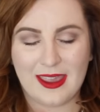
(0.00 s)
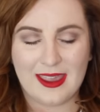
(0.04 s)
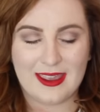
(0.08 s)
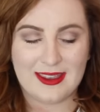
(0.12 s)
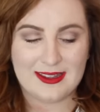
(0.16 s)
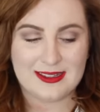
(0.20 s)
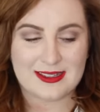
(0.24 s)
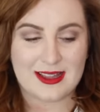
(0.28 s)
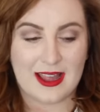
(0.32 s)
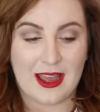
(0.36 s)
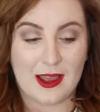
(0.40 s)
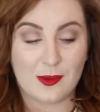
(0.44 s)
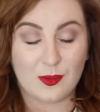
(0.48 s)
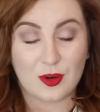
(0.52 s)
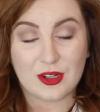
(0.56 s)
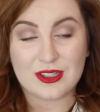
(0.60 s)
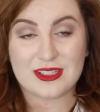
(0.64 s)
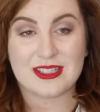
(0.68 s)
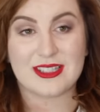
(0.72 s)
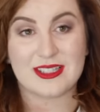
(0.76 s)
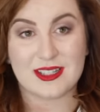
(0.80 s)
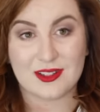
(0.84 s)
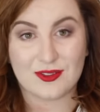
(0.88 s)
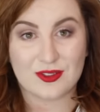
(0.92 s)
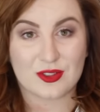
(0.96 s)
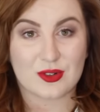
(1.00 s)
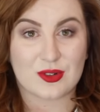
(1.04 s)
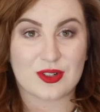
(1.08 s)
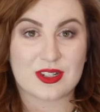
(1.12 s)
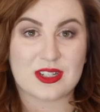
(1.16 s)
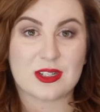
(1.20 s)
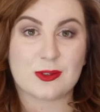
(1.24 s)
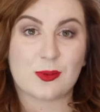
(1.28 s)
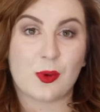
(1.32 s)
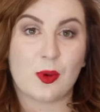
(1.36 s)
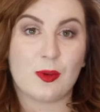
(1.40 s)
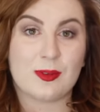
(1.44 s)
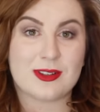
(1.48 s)
is that I wanted to have
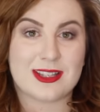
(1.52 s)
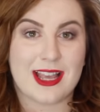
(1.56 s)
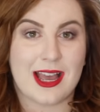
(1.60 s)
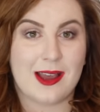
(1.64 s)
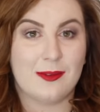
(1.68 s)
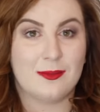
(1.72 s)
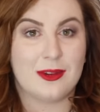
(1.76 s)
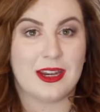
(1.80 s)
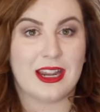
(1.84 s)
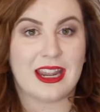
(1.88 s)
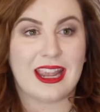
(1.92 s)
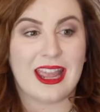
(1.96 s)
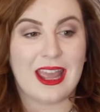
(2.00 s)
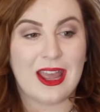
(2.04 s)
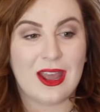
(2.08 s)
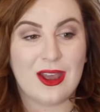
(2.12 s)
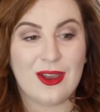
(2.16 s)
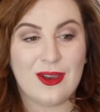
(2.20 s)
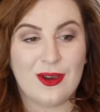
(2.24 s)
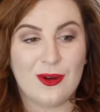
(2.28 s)
sorted what was happening